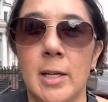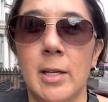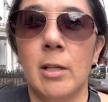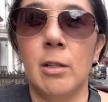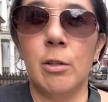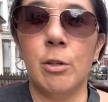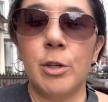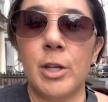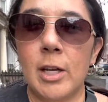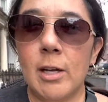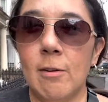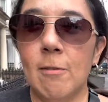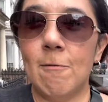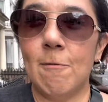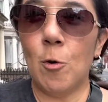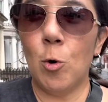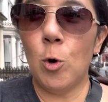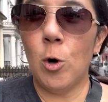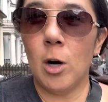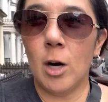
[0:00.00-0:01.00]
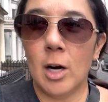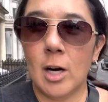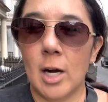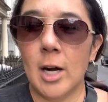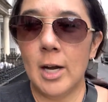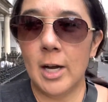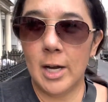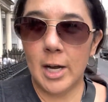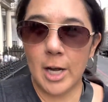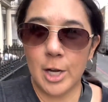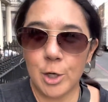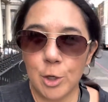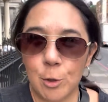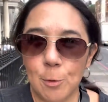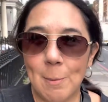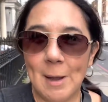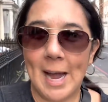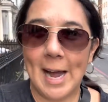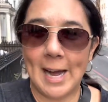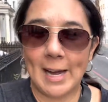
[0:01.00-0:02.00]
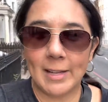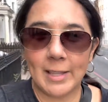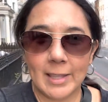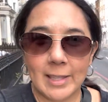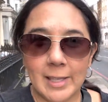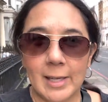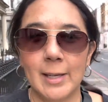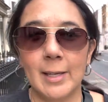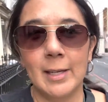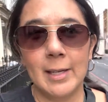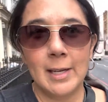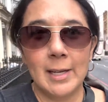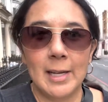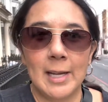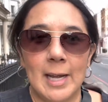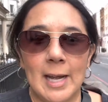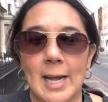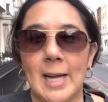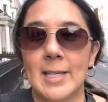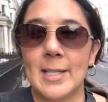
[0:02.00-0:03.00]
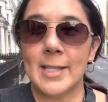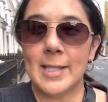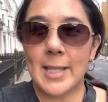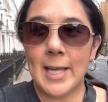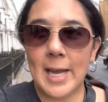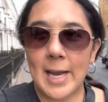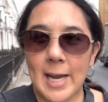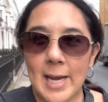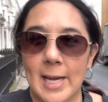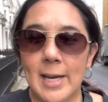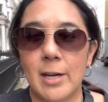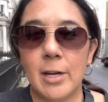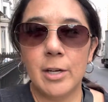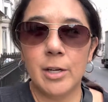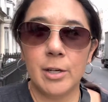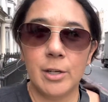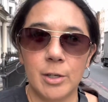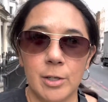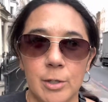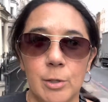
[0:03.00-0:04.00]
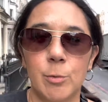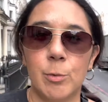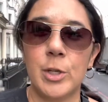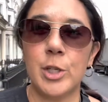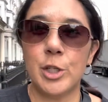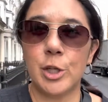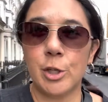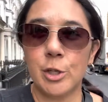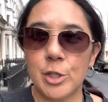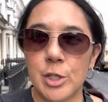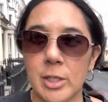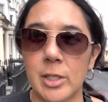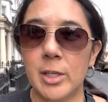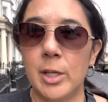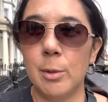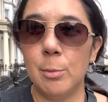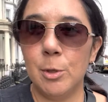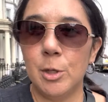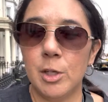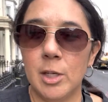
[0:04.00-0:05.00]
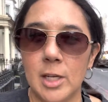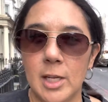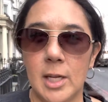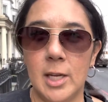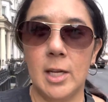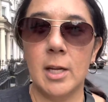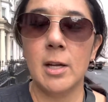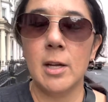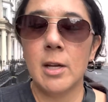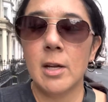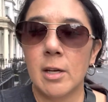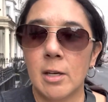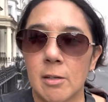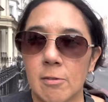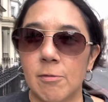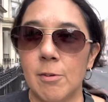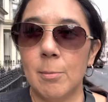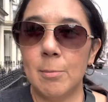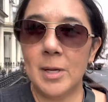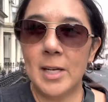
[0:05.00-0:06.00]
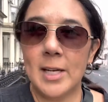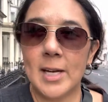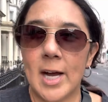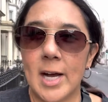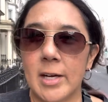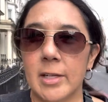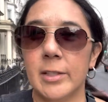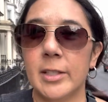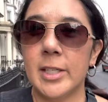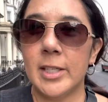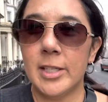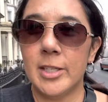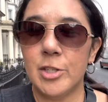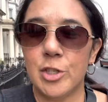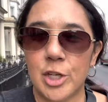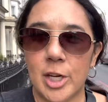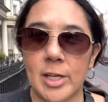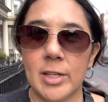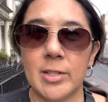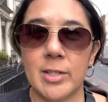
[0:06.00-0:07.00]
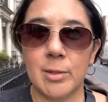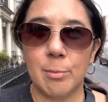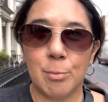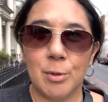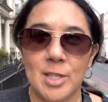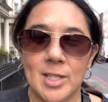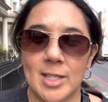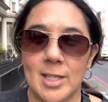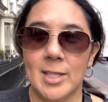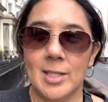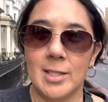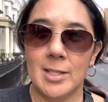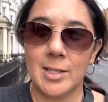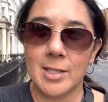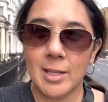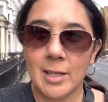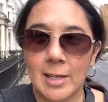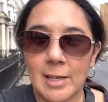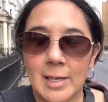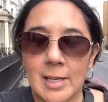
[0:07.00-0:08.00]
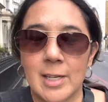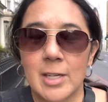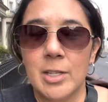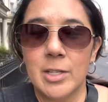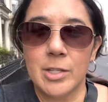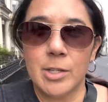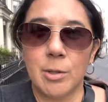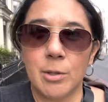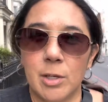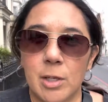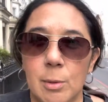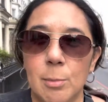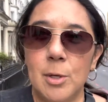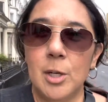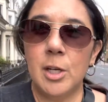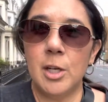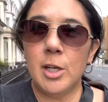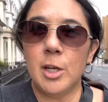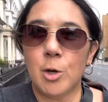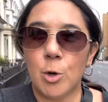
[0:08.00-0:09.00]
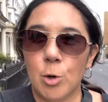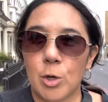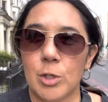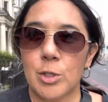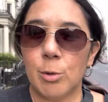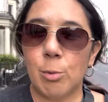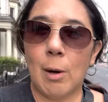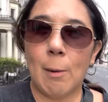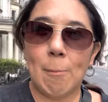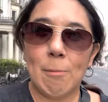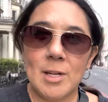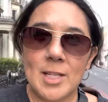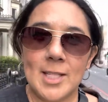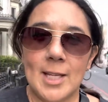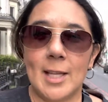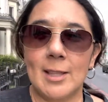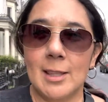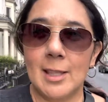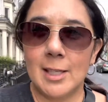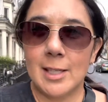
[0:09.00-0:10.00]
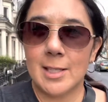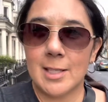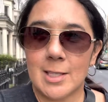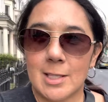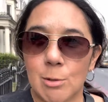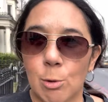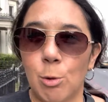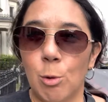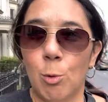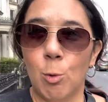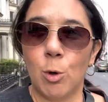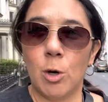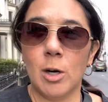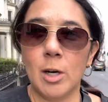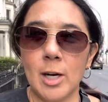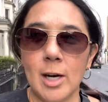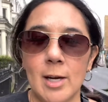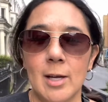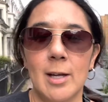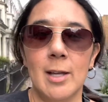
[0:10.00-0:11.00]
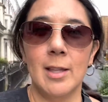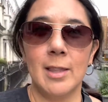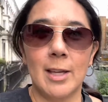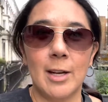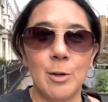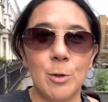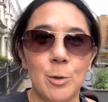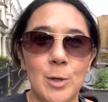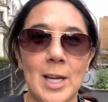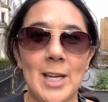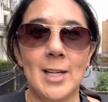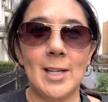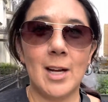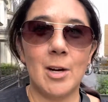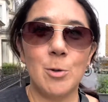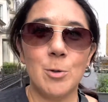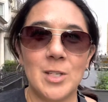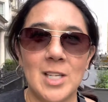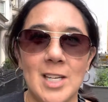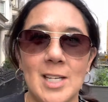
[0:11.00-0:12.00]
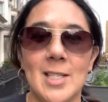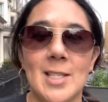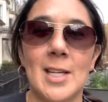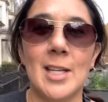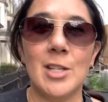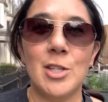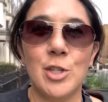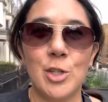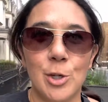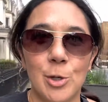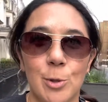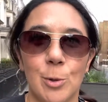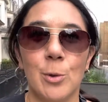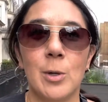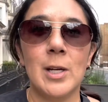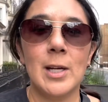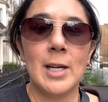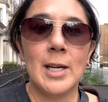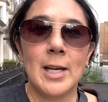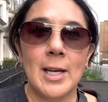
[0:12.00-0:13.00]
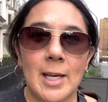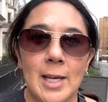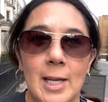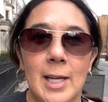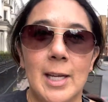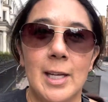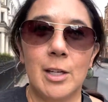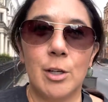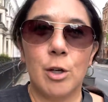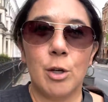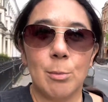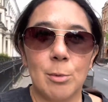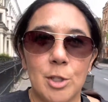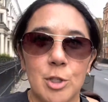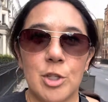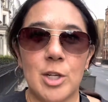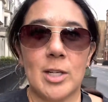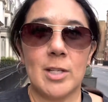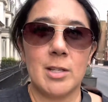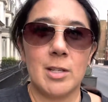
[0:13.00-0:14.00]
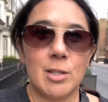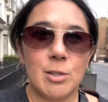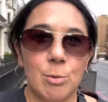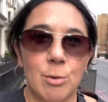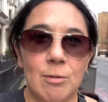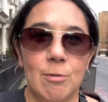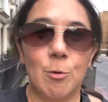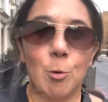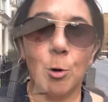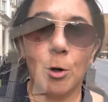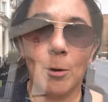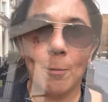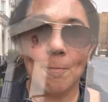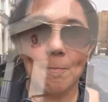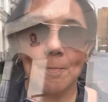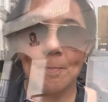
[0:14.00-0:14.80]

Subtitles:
looking for a new path as they return to the community from being held in jails and prisons. So the community courts represent this work that OTs can do in criminal justice reform.